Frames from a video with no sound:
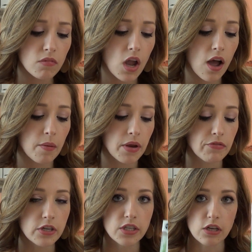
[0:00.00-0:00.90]
and
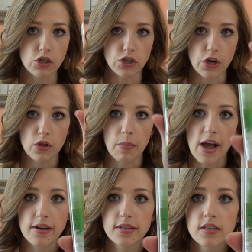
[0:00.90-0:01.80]
first I'll just show you the
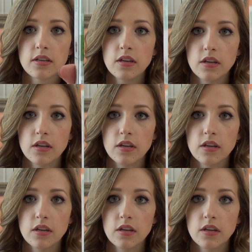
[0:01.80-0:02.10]
box.